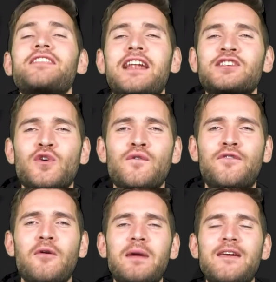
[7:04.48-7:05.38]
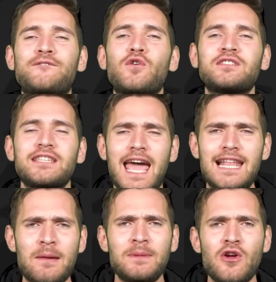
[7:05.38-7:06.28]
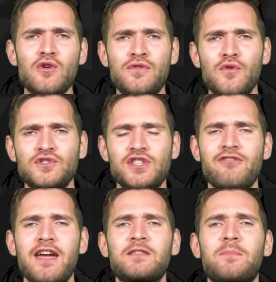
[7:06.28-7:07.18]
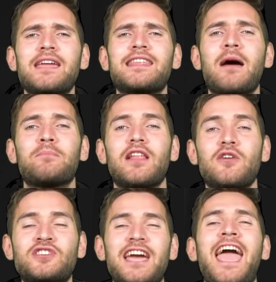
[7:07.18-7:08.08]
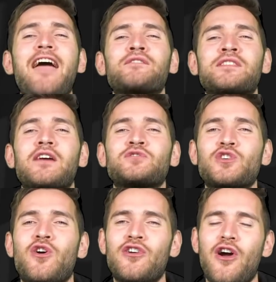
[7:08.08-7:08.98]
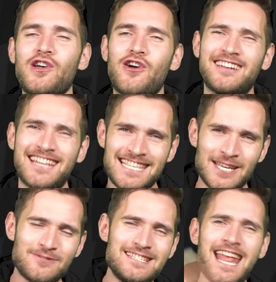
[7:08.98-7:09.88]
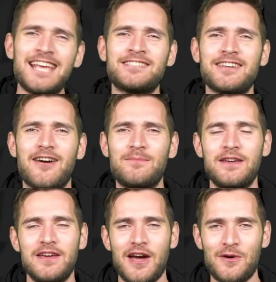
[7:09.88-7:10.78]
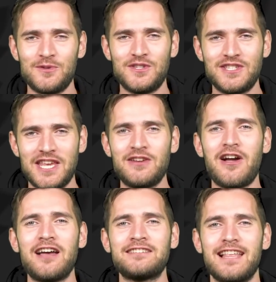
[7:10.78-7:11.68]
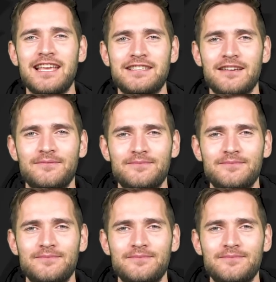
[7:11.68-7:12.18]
then. That is all from me for today. Let me know your thoughts on the great debate down below. Check out everything else we've got going on. And until next time, I will see you guys later.